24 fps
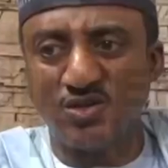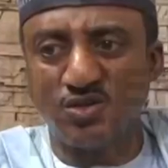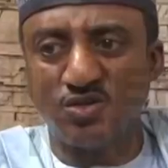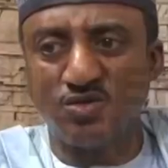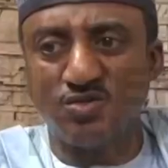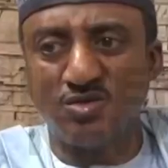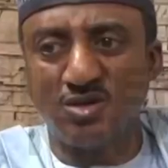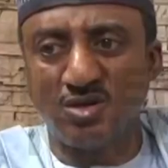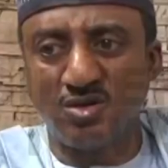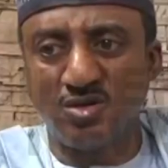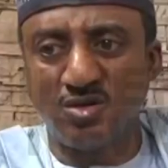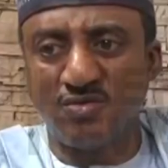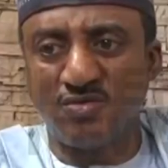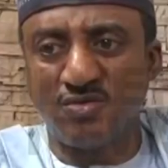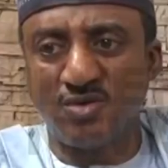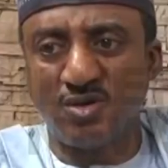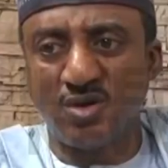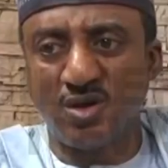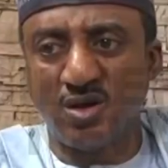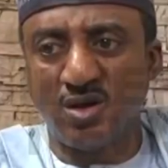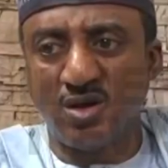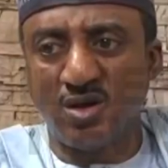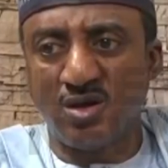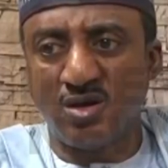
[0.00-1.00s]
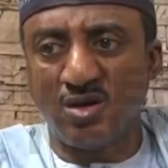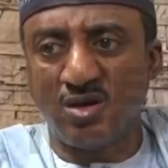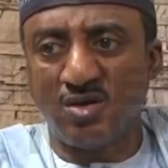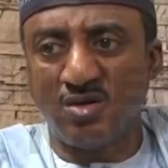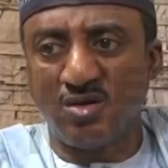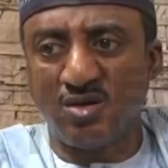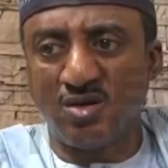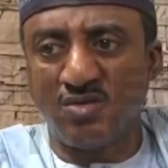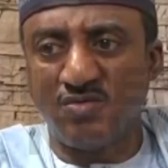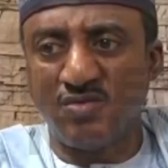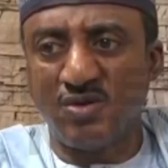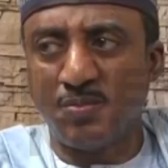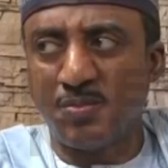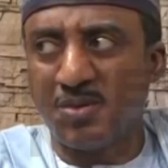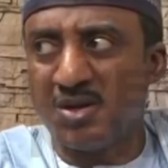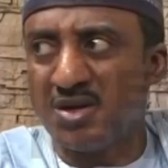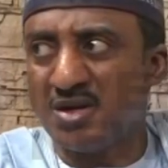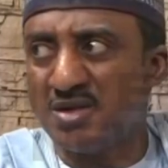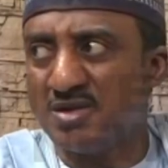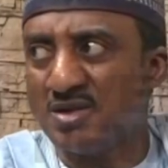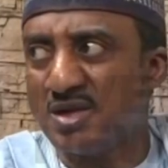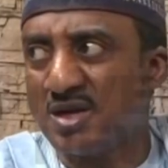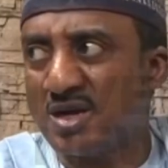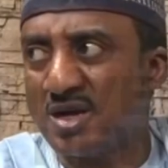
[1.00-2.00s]
children of, uh, of the
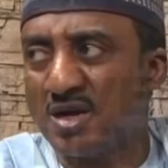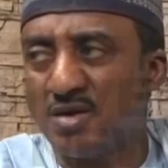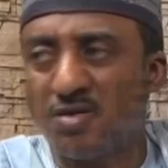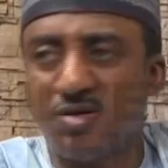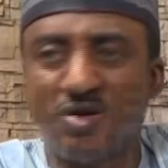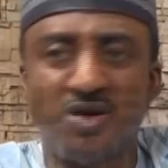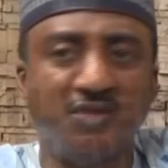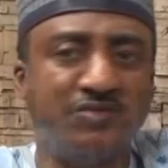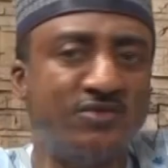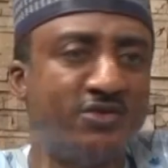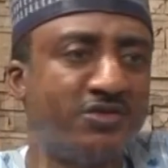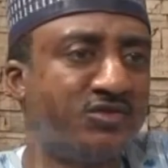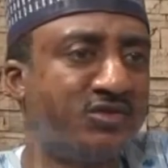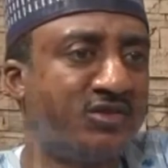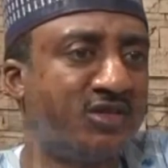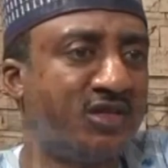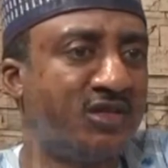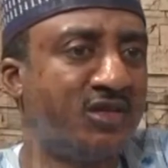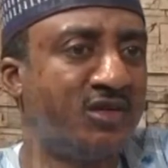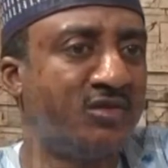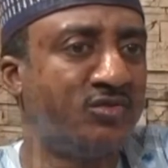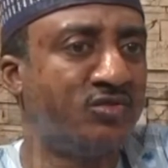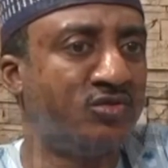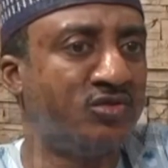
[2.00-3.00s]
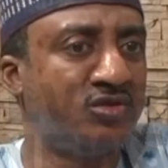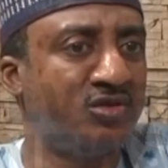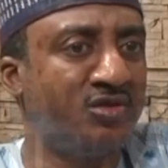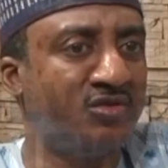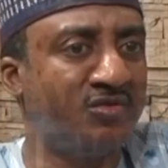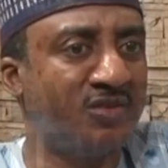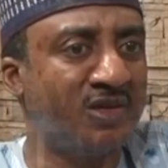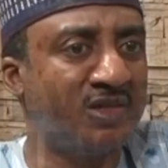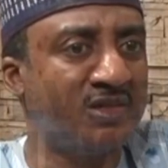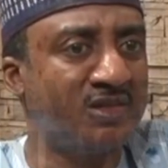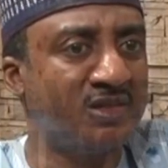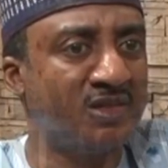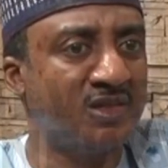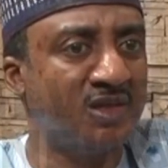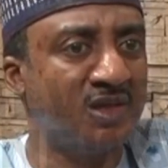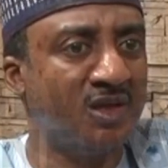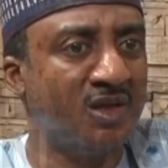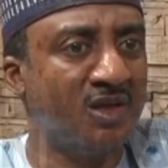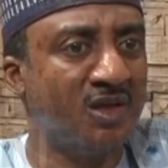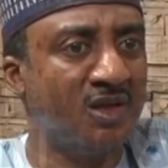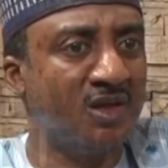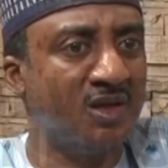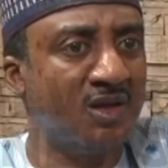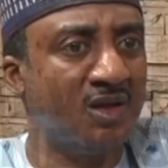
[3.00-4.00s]
parents that cannot afford to send them to university
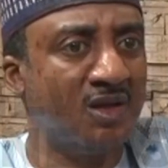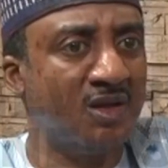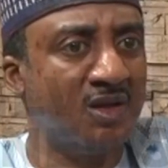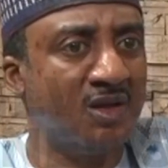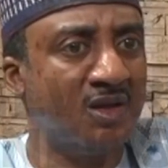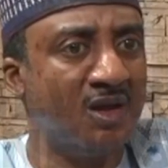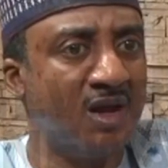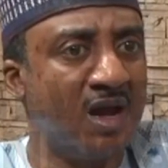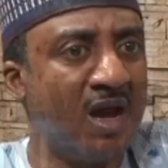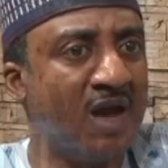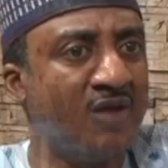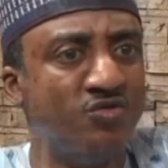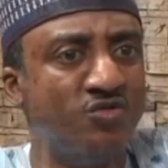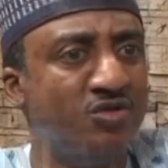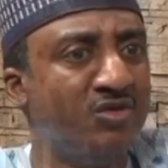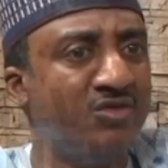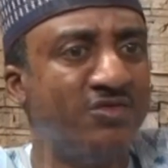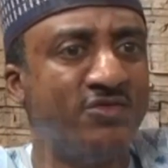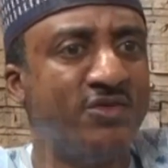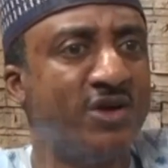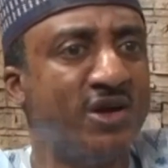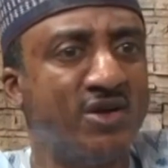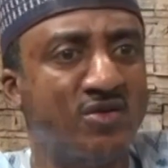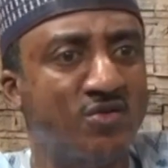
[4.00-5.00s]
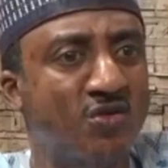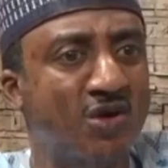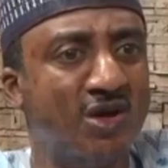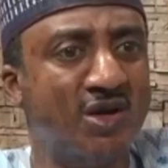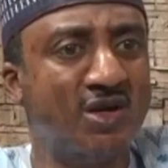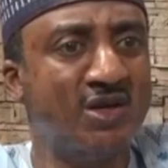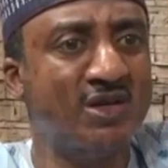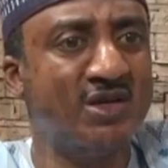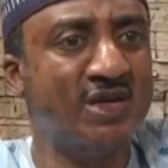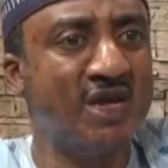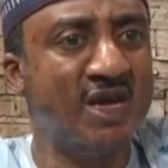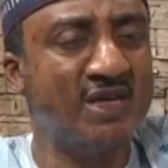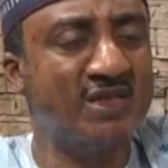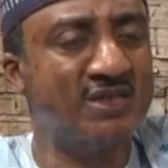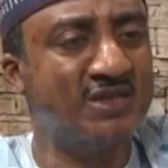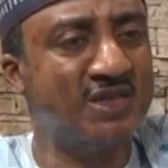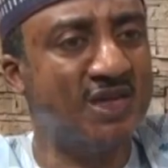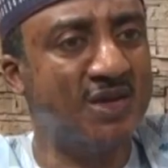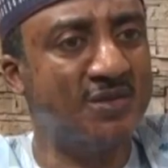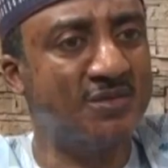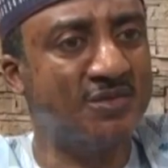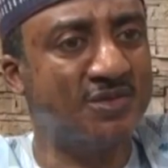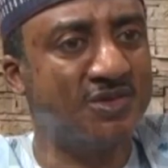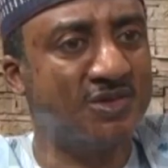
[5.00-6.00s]
are doing very well in their
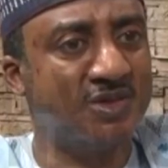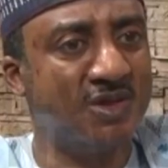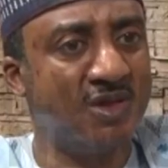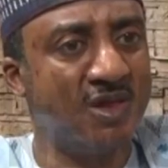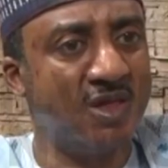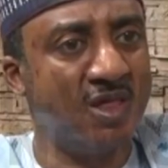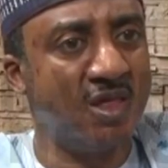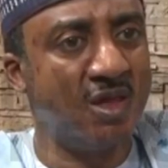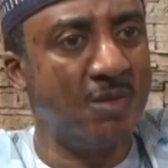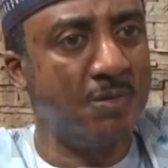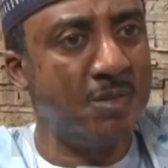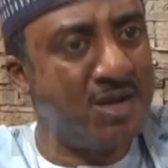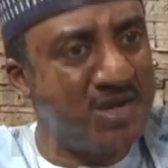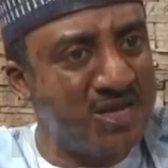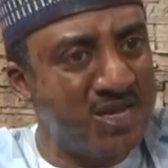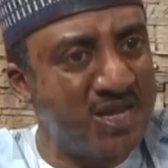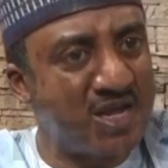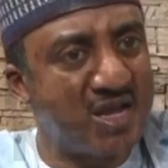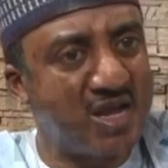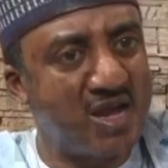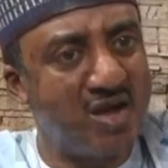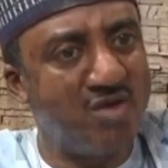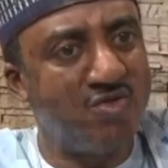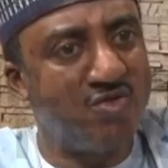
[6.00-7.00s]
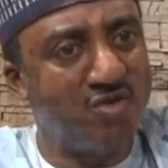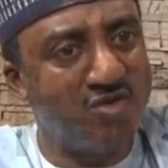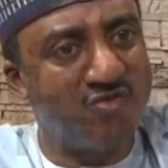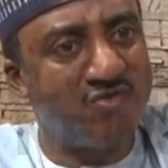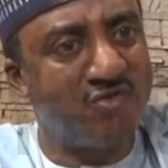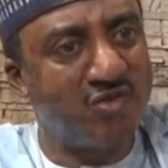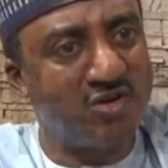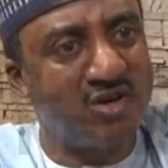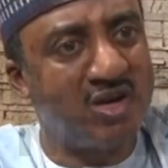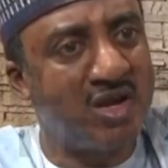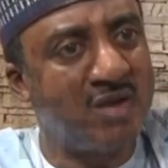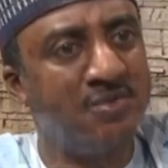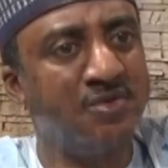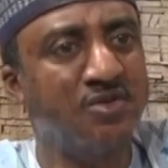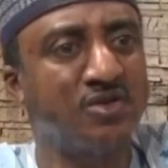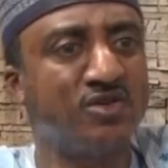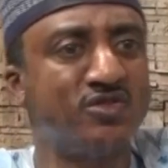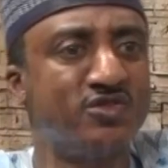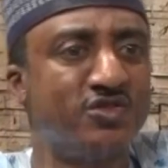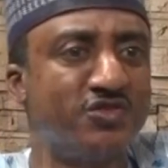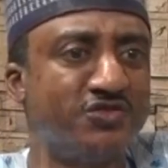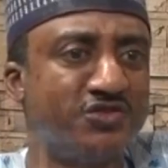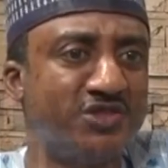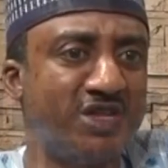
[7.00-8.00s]
exams, but they can't go further
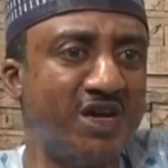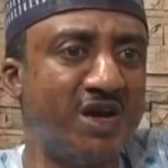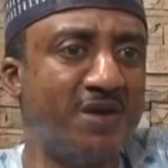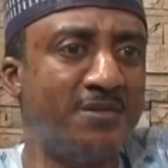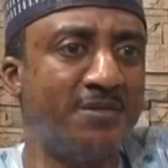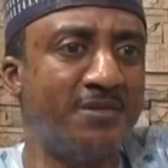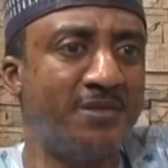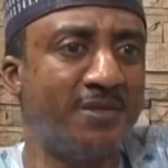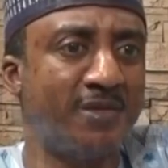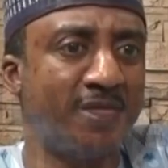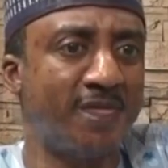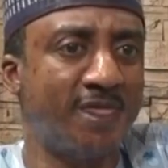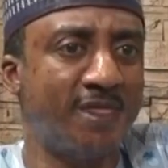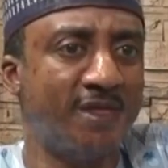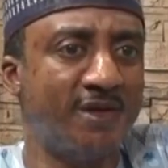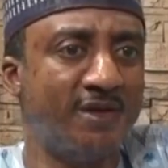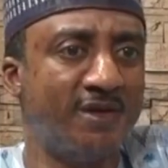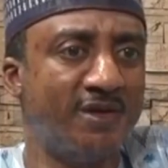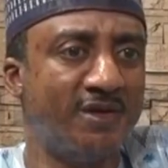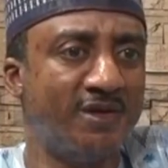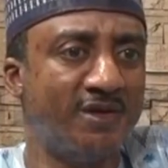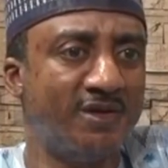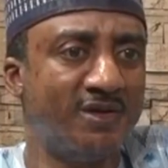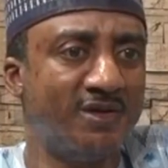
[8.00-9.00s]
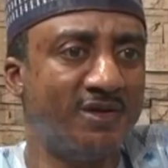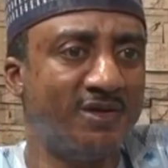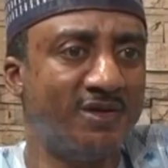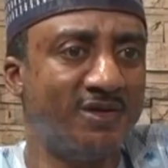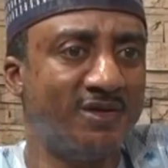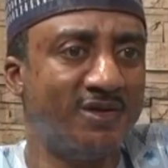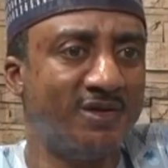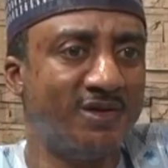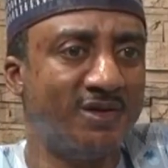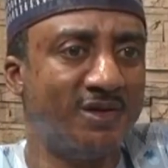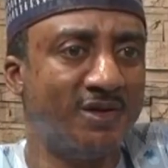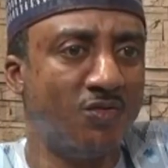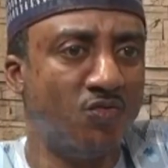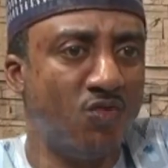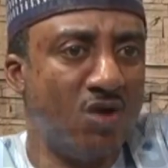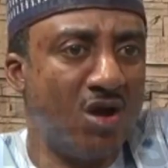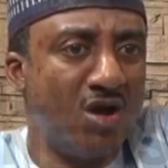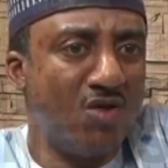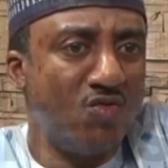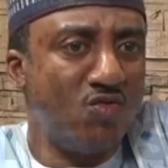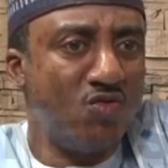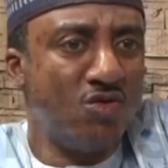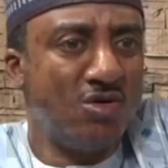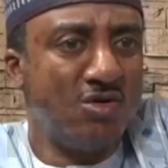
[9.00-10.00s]
because of JAMB. Why
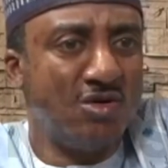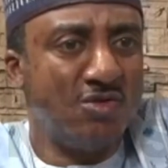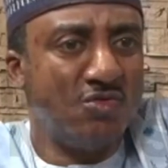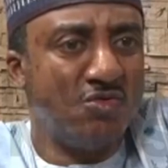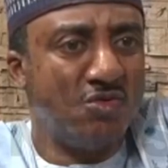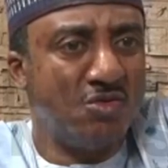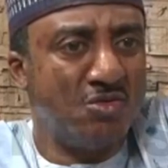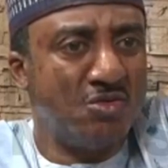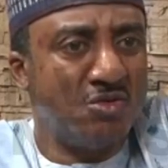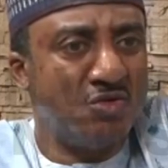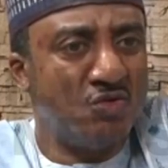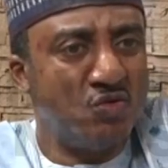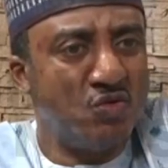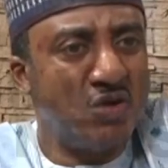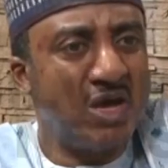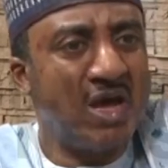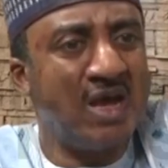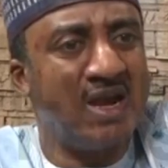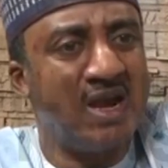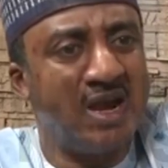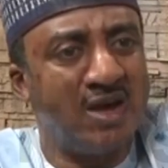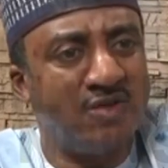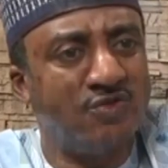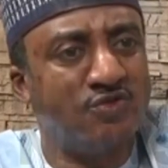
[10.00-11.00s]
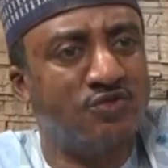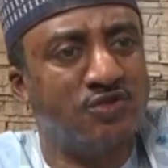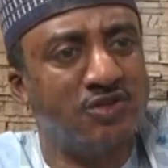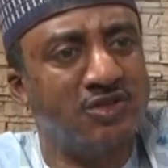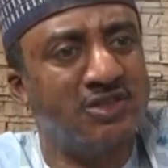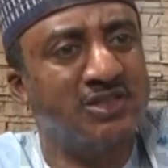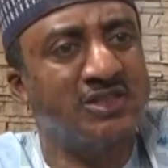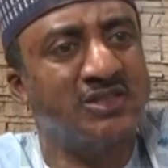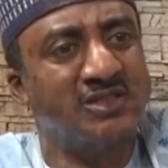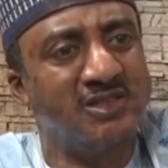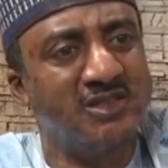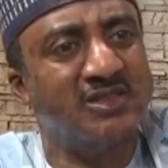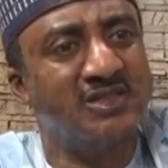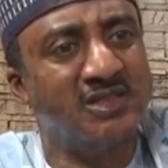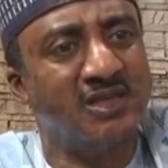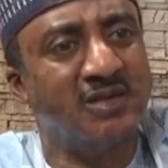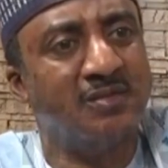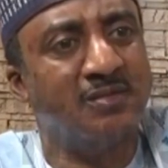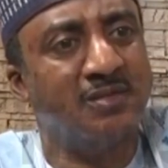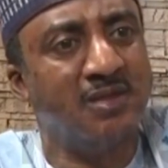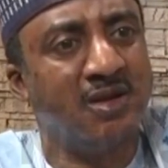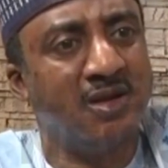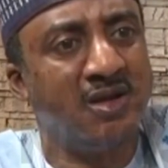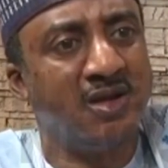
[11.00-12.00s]
will, will we allow such a
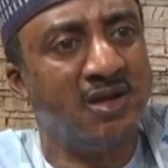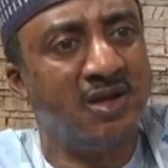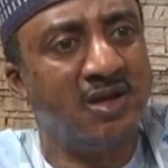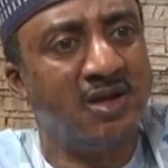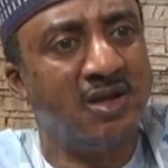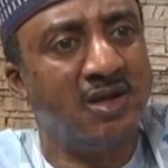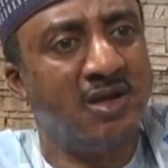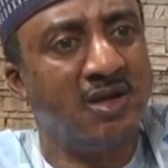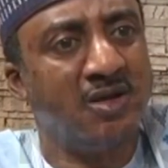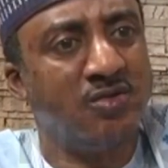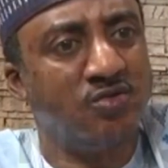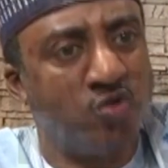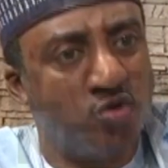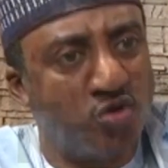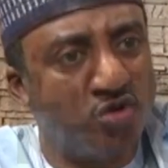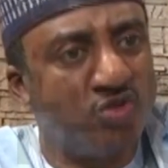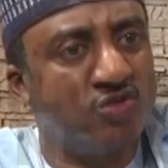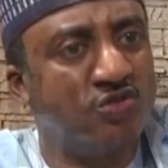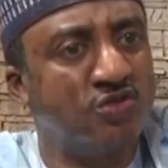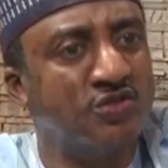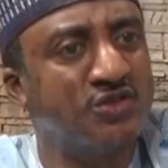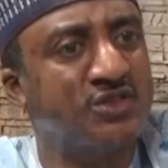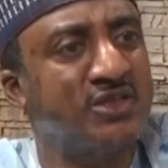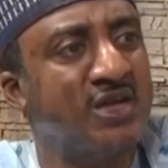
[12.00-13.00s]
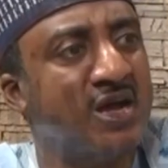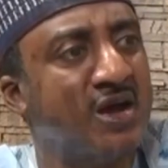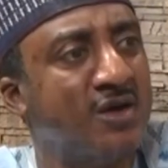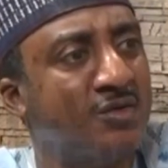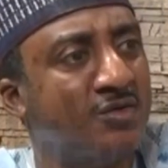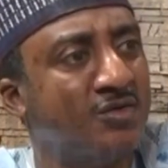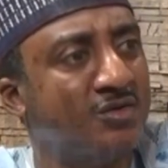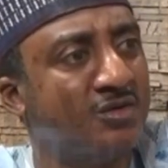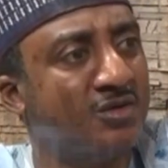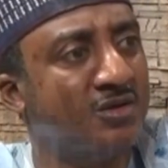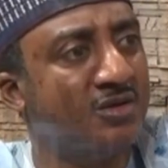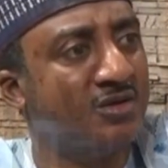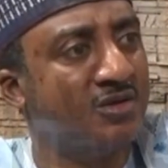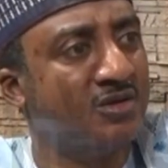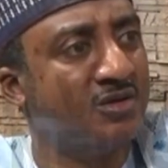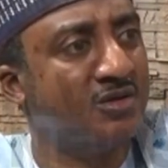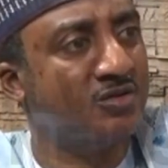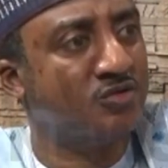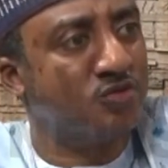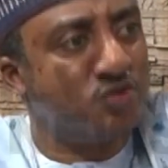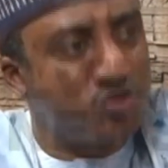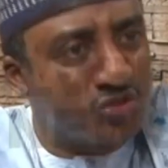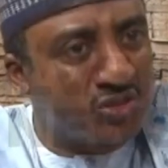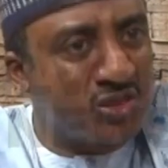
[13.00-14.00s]
system to hunt us down,
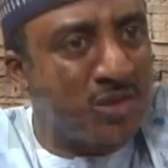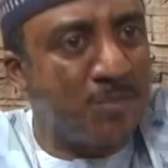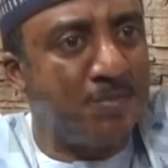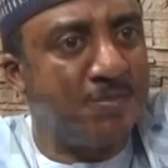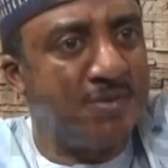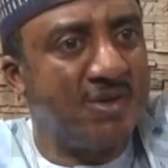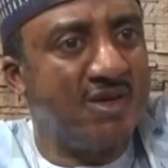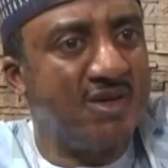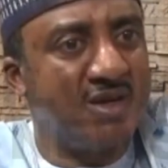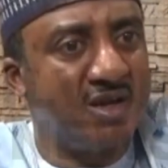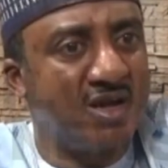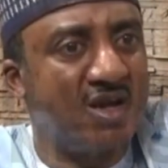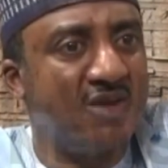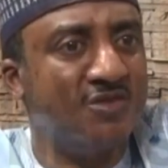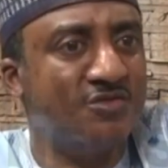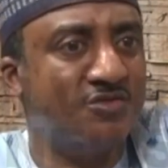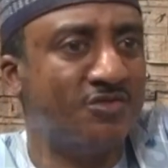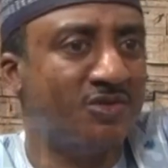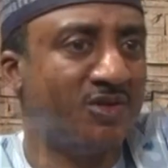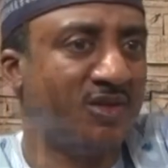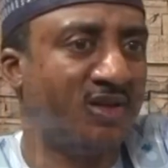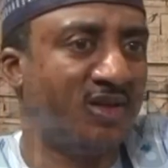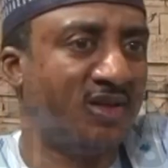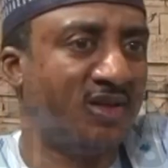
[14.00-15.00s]
to stampede the country?